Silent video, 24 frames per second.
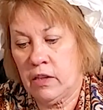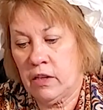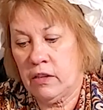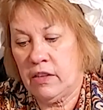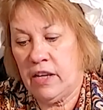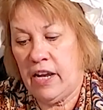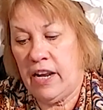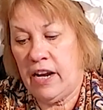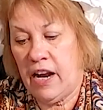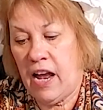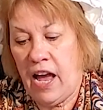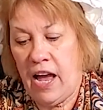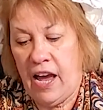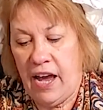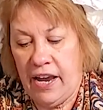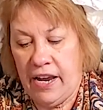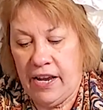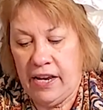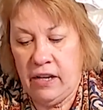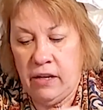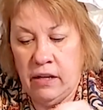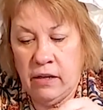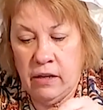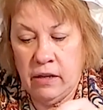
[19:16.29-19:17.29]
that
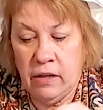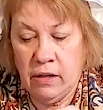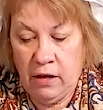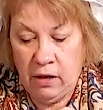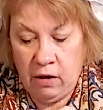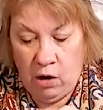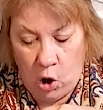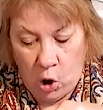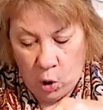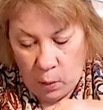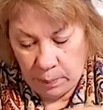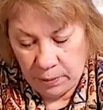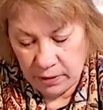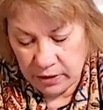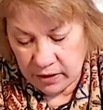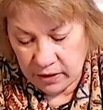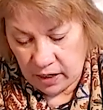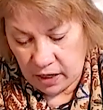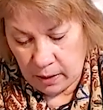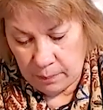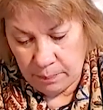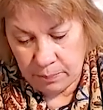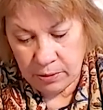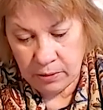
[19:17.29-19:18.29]
I opened
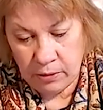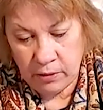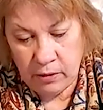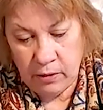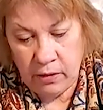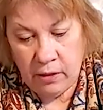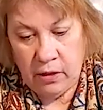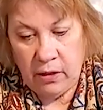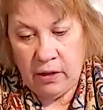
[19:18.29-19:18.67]
up,